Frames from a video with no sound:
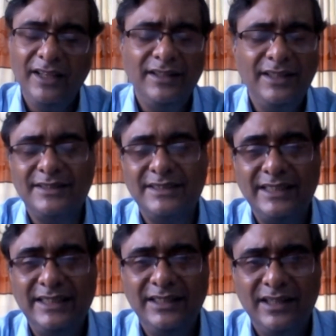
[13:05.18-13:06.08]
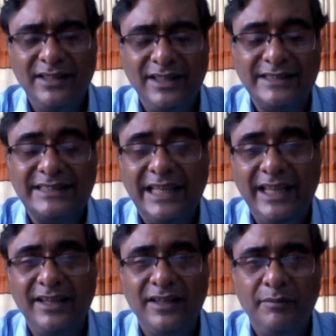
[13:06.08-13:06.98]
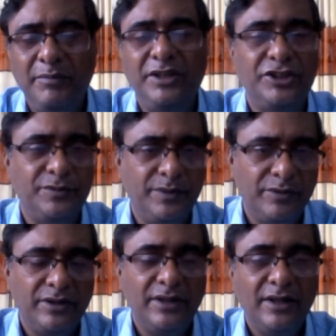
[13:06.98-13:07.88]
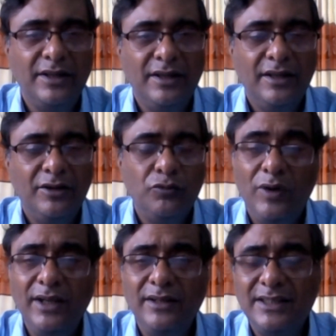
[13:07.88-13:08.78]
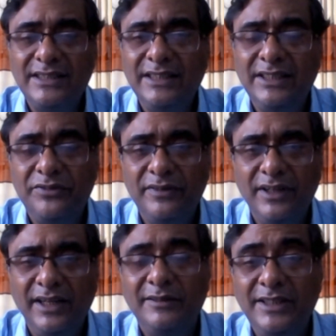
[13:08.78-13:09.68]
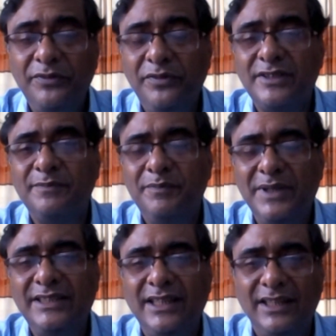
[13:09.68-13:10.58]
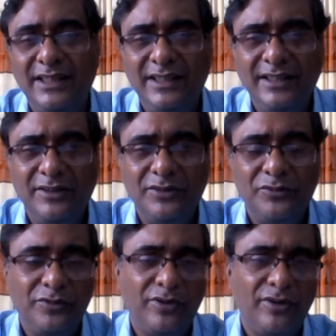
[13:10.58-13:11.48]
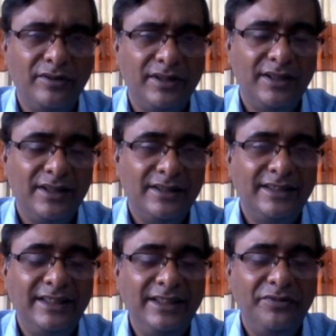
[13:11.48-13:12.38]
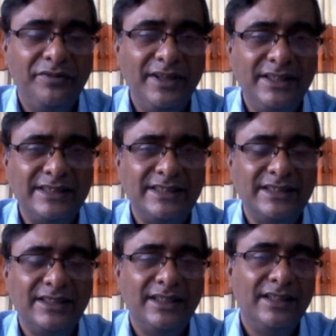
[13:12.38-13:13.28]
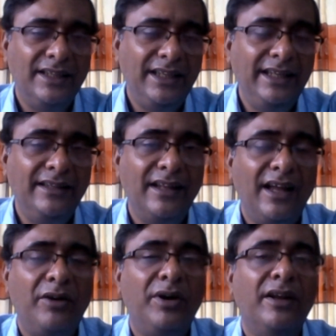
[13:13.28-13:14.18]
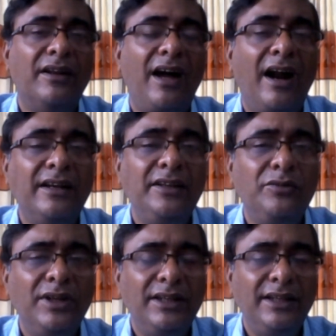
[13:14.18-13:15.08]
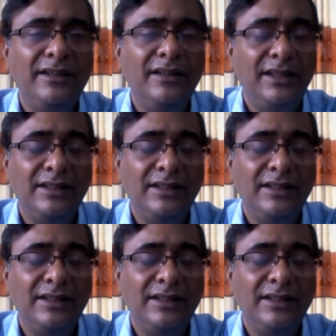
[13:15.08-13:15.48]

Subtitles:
let's say British people. Why does it differ? It differs basically for the difference in our articulation